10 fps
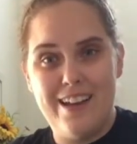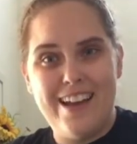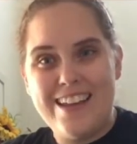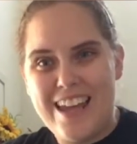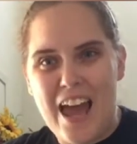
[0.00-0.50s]

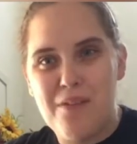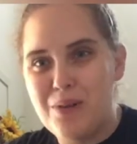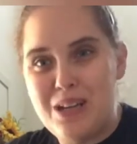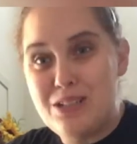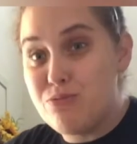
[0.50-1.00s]
Yeah, when
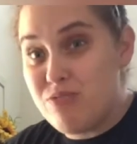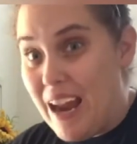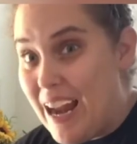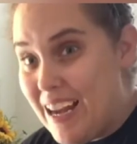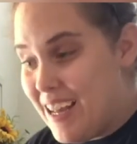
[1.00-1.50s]
it's
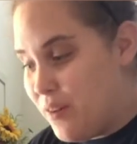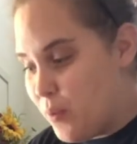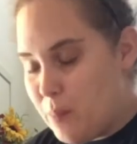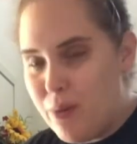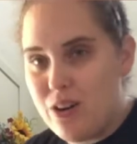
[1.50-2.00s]
rainy, we
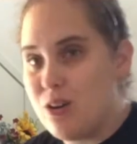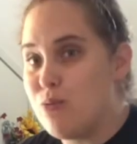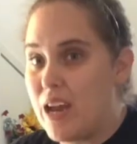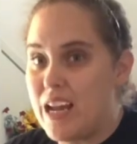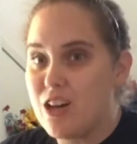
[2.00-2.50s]
put on
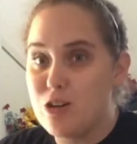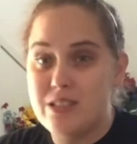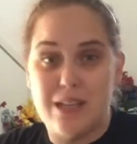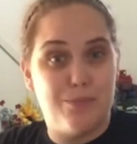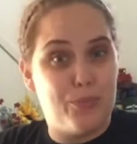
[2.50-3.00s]
raincoats
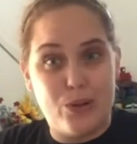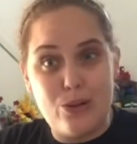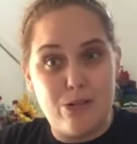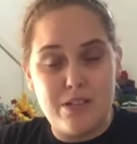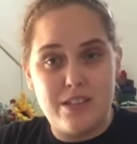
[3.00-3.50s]
and
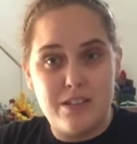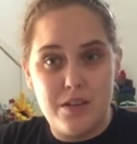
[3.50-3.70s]
boots.